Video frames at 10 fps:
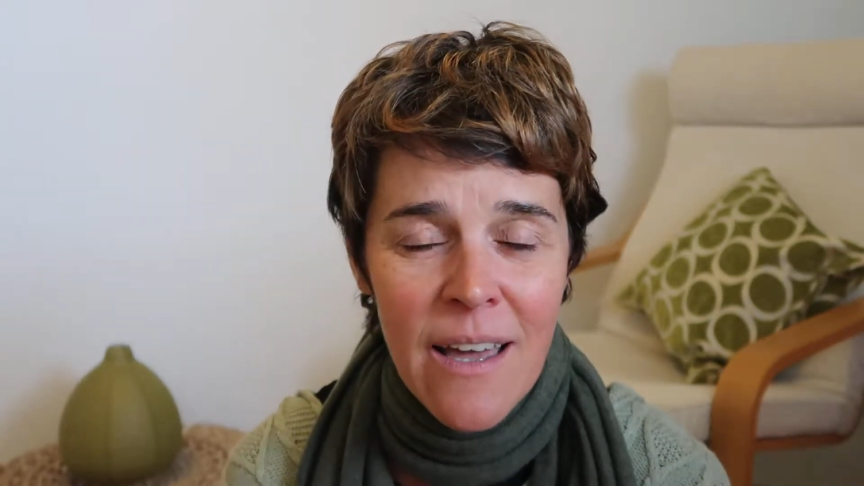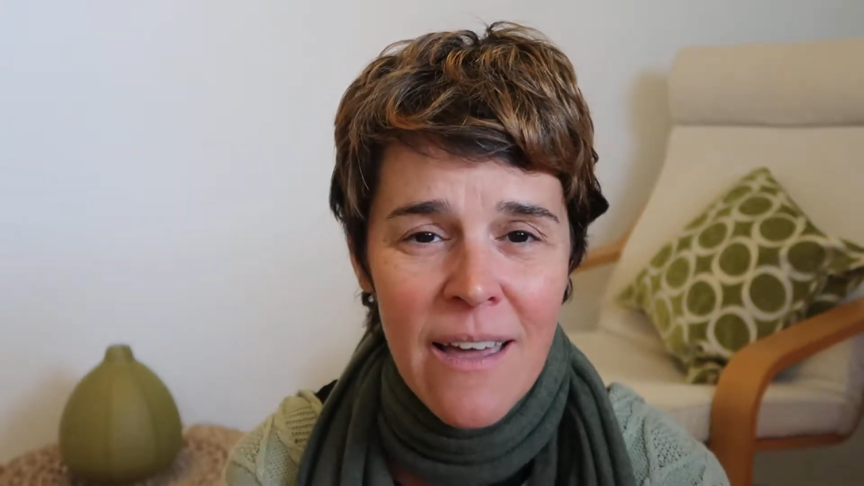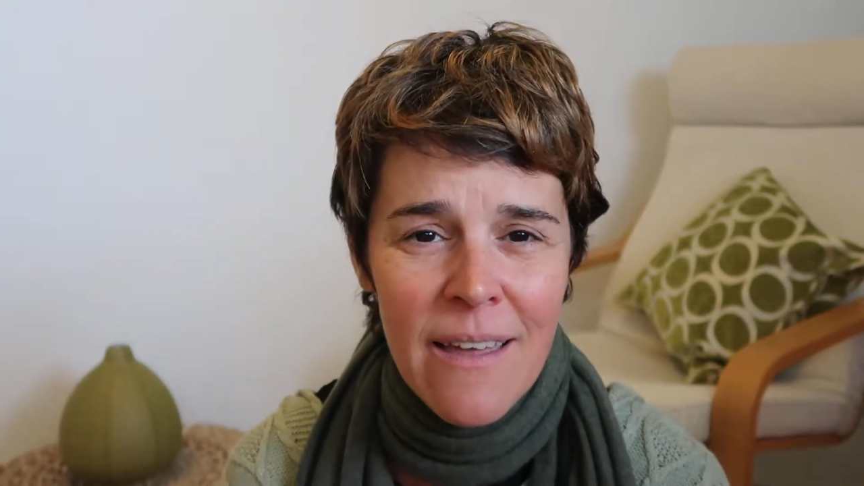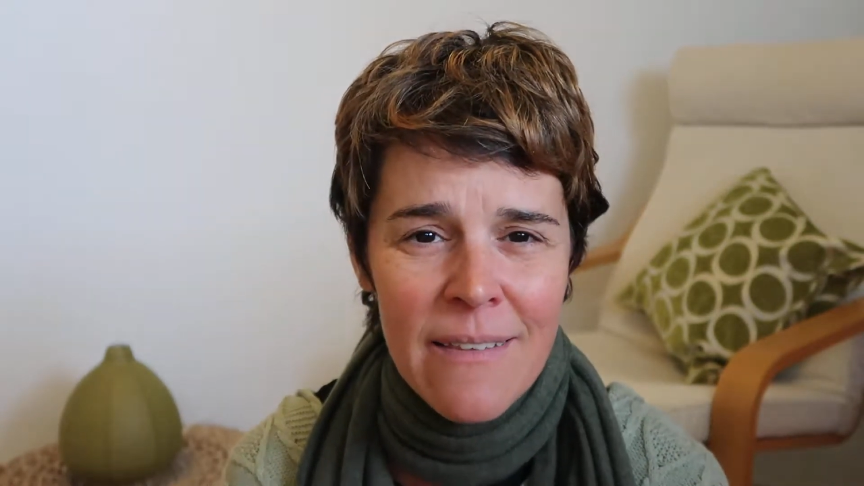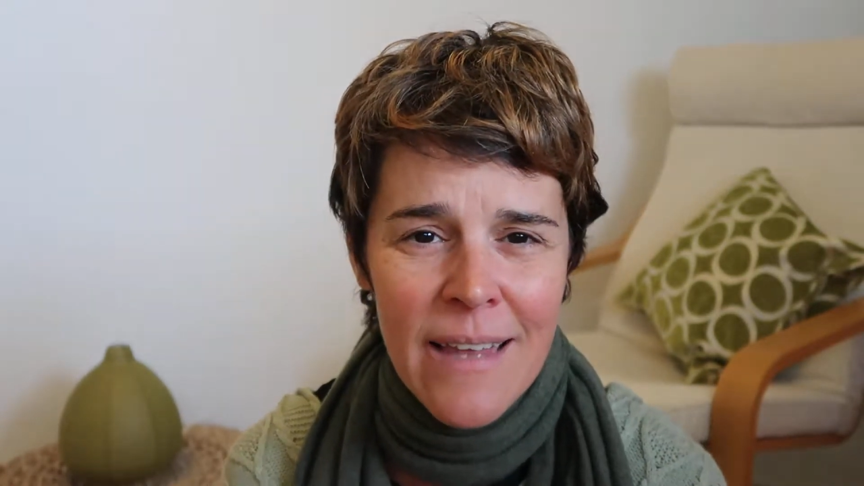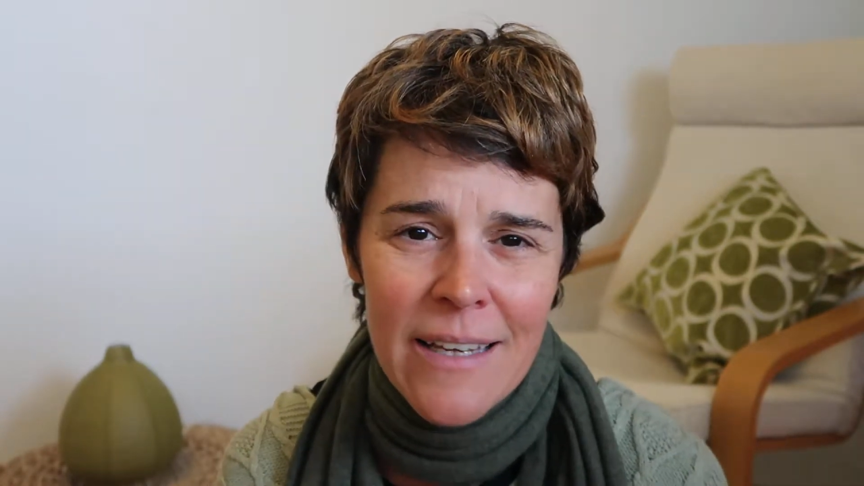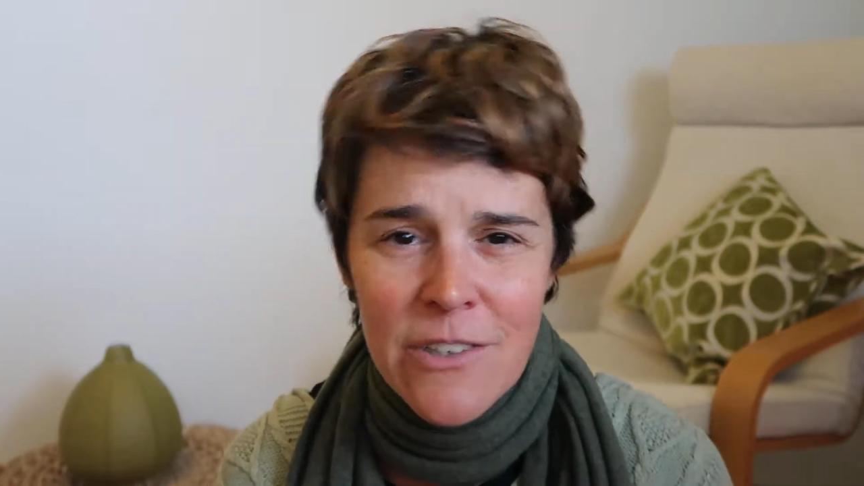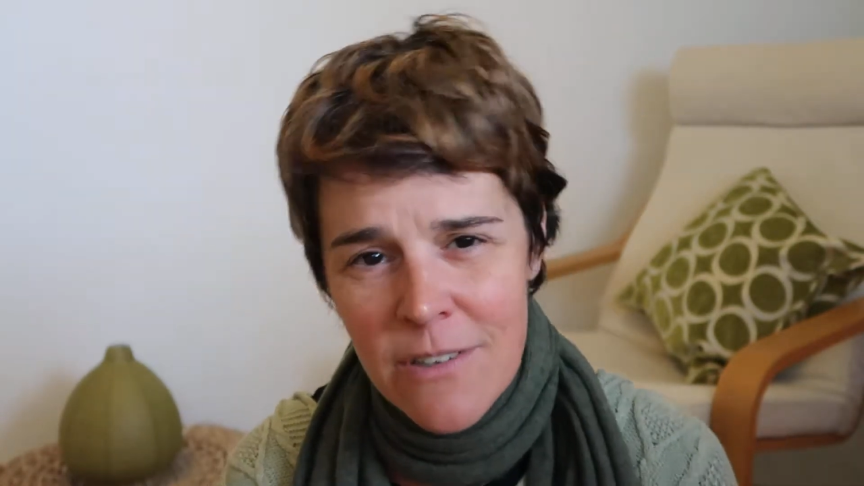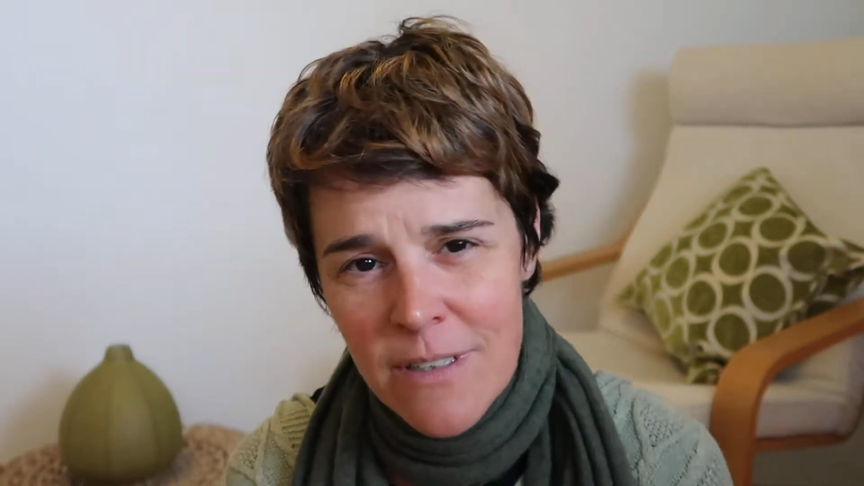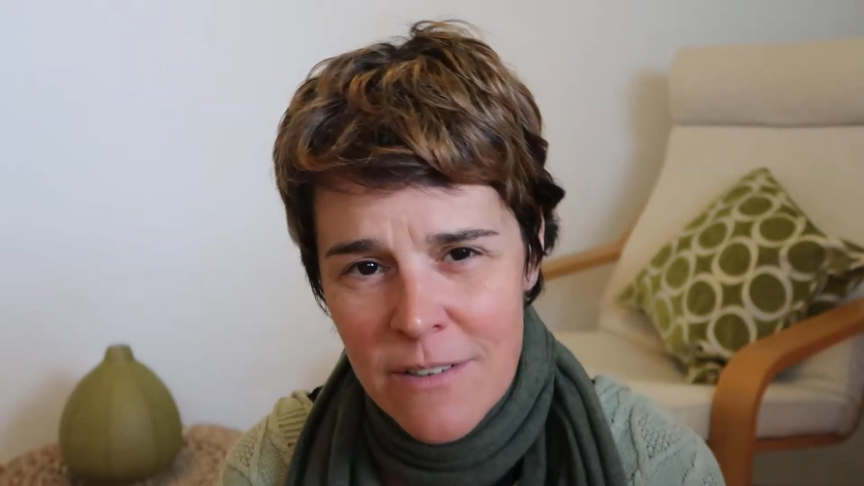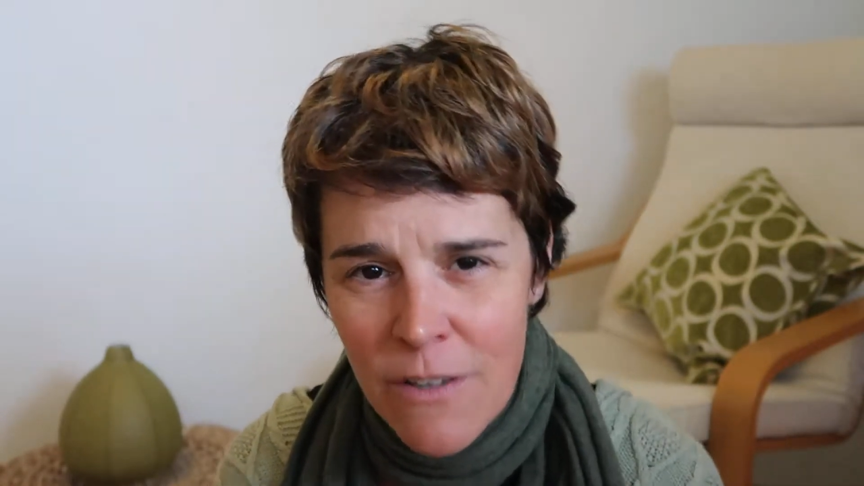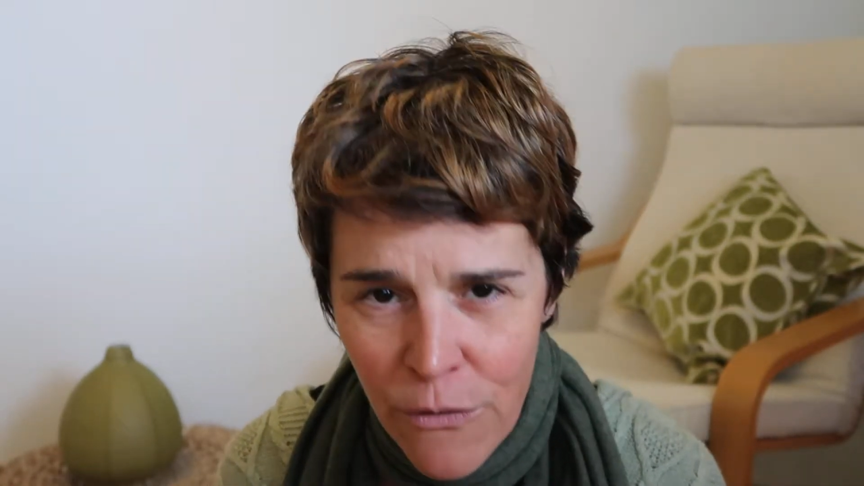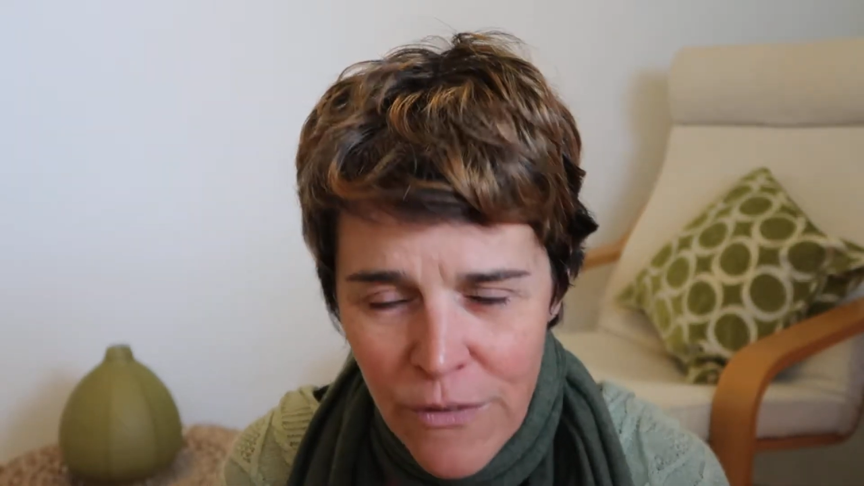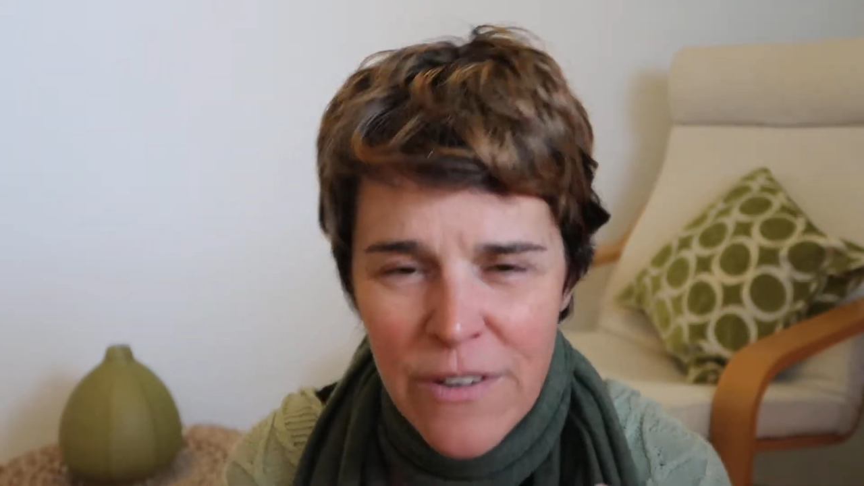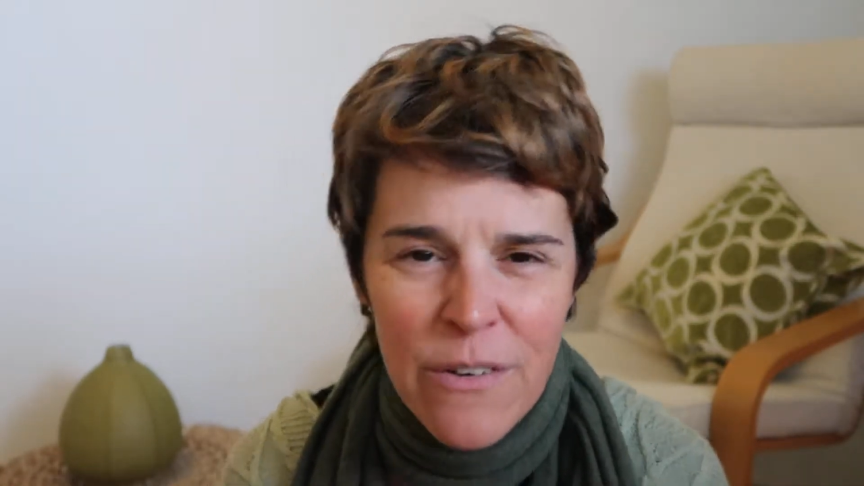and actually it's
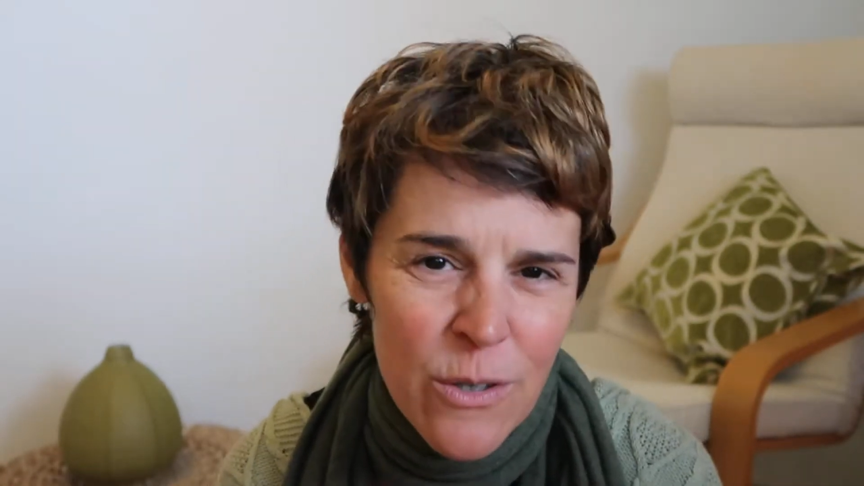going